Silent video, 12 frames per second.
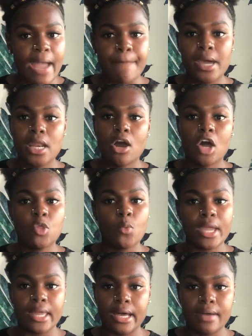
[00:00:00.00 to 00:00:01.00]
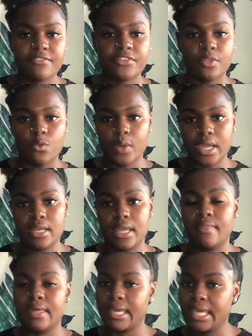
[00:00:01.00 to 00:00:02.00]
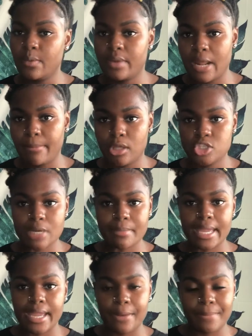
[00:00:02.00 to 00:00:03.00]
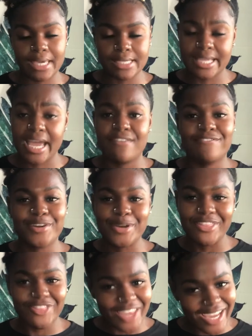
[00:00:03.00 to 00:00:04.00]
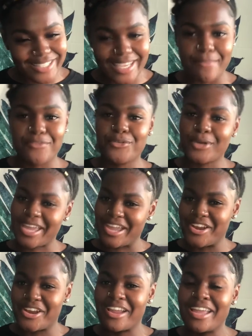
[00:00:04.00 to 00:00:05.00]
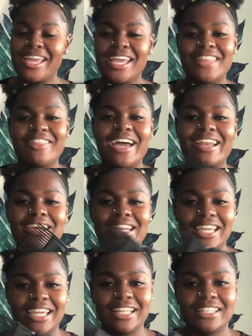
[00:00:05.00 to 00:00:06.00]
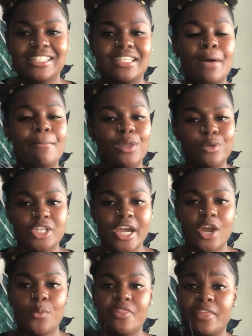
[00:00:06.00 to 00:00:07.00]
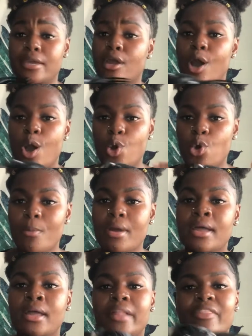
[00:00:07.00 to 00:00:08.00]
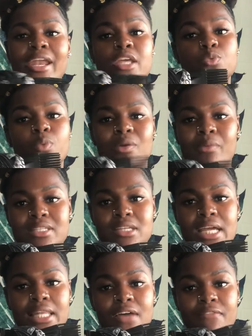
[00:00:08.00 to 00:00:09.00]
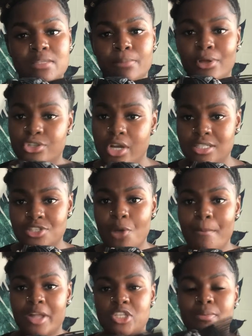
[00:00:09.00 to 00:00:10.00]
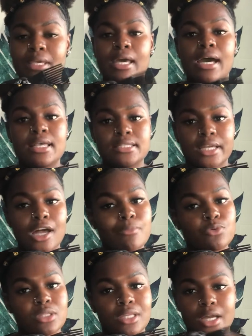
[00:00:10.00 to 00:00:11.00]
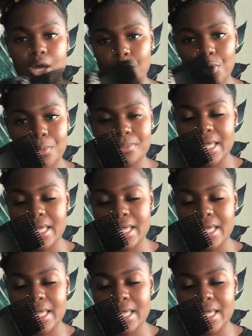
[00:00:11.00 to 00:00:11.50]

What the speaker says: I put it all the way up for the wind and the heat when I blow dry my hair because I have very thick type 4 hair that needs a blow dryer with a comb. That is one reason I love this blow dryer so much, because it comes with a comb.